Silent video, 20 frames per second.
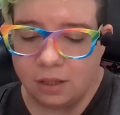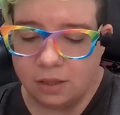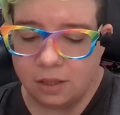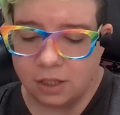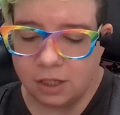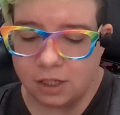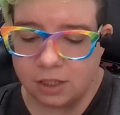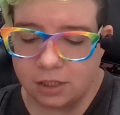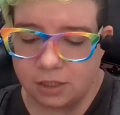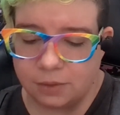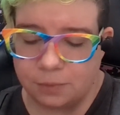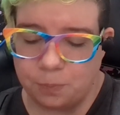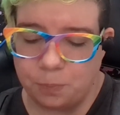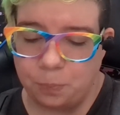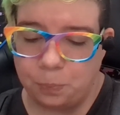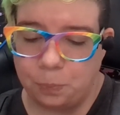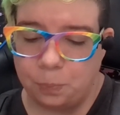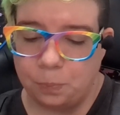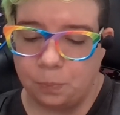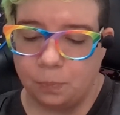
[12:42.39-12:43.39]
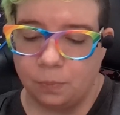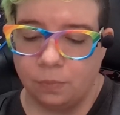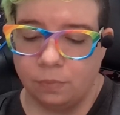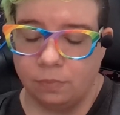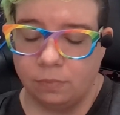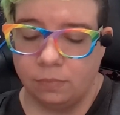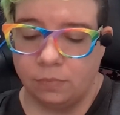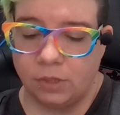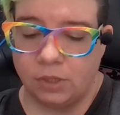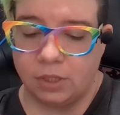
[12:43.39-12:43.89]
the
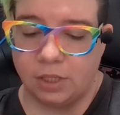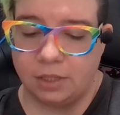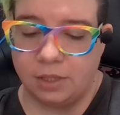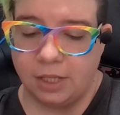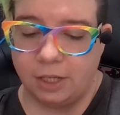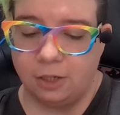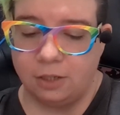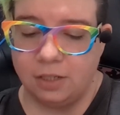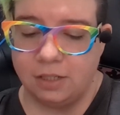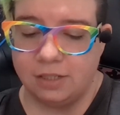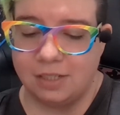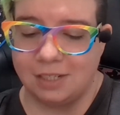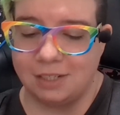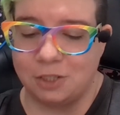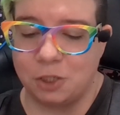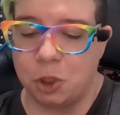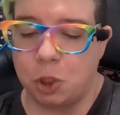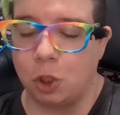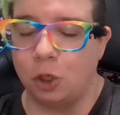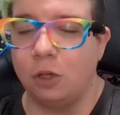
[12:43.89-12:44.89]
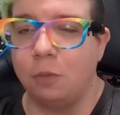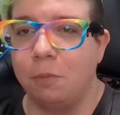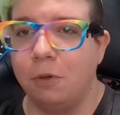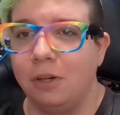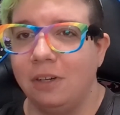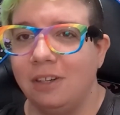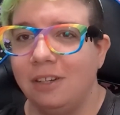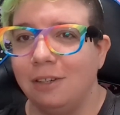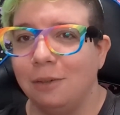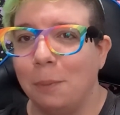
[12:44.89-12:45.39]
thing on it says
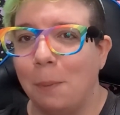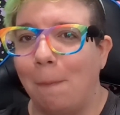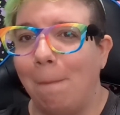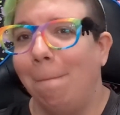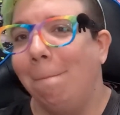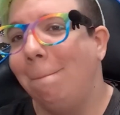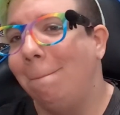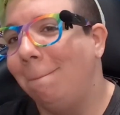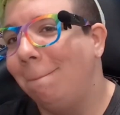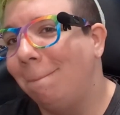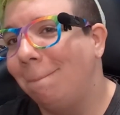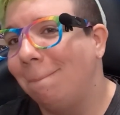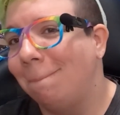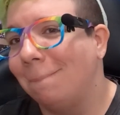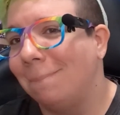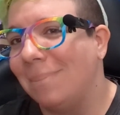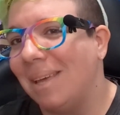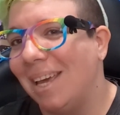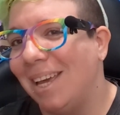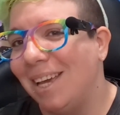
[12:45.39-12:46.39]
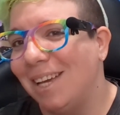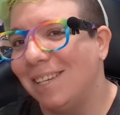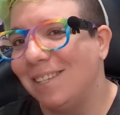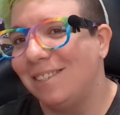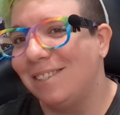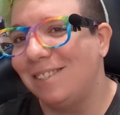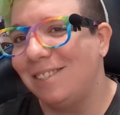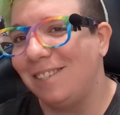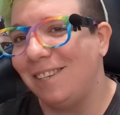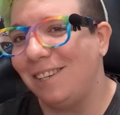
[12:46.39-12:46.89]
cookbook
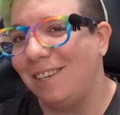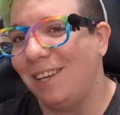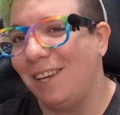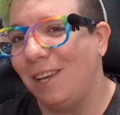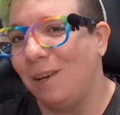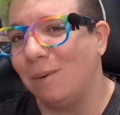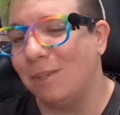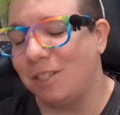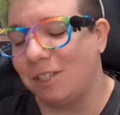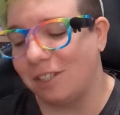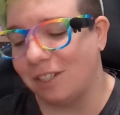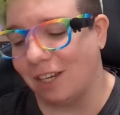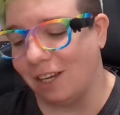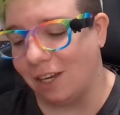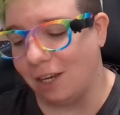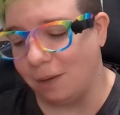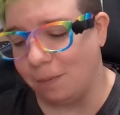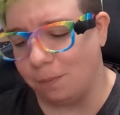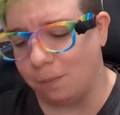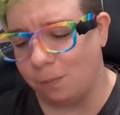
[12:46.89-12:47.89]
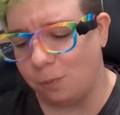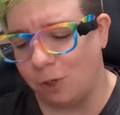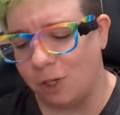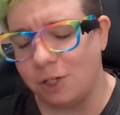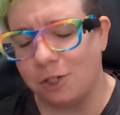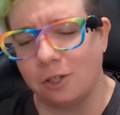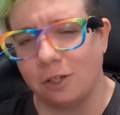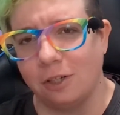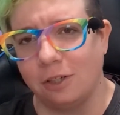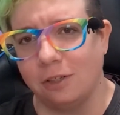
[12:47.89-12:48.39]
ASTD, which I'm
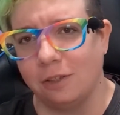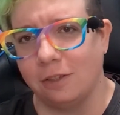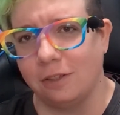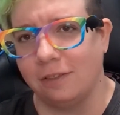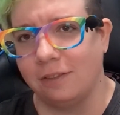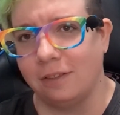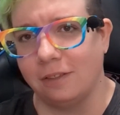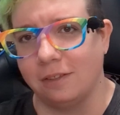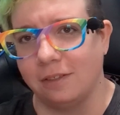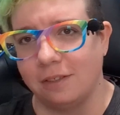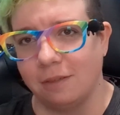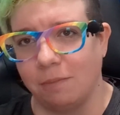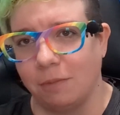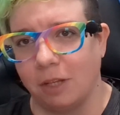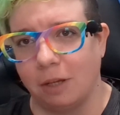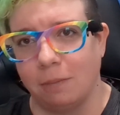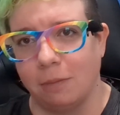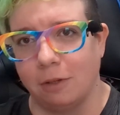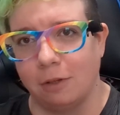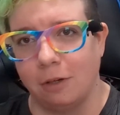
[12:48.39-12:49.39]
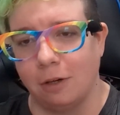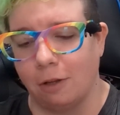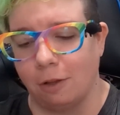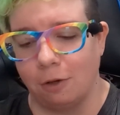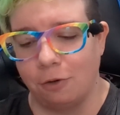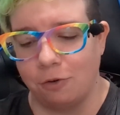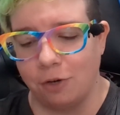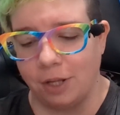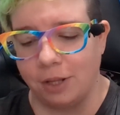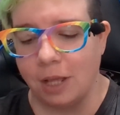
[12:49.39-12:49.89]
pretty sure that there's something about
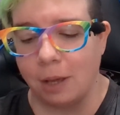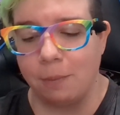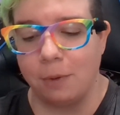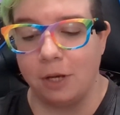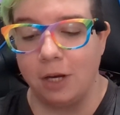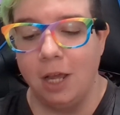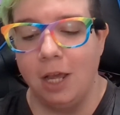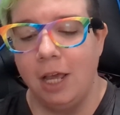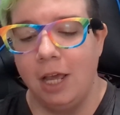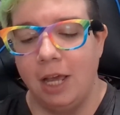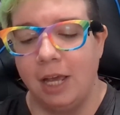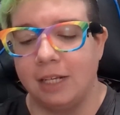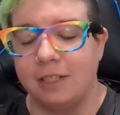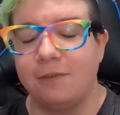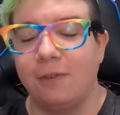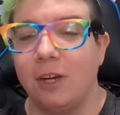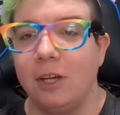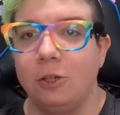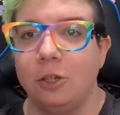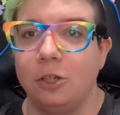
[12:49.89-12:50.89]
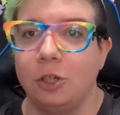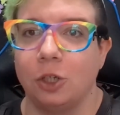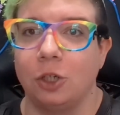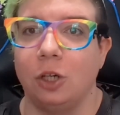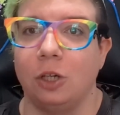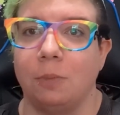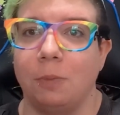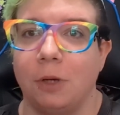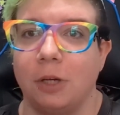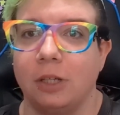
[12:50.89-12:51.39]
Dollar Tree in that, but it's filed under
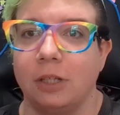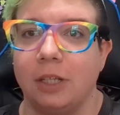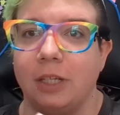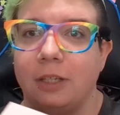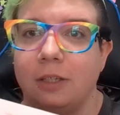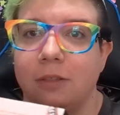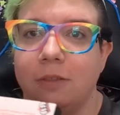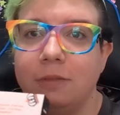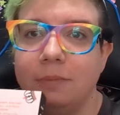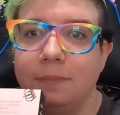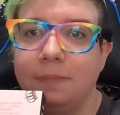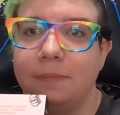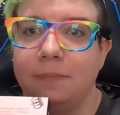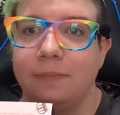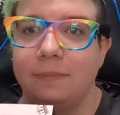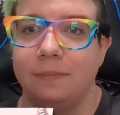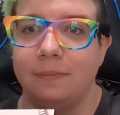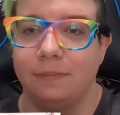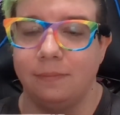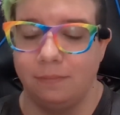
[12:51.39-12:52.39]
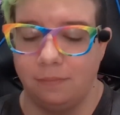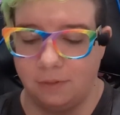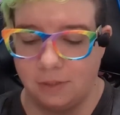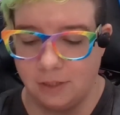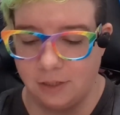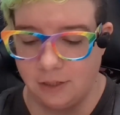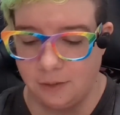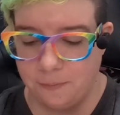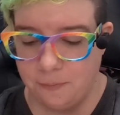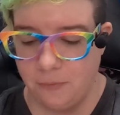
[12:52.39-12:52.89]
cookbook. Like
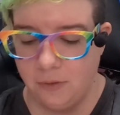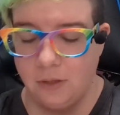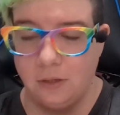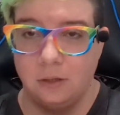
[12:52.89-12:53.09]
the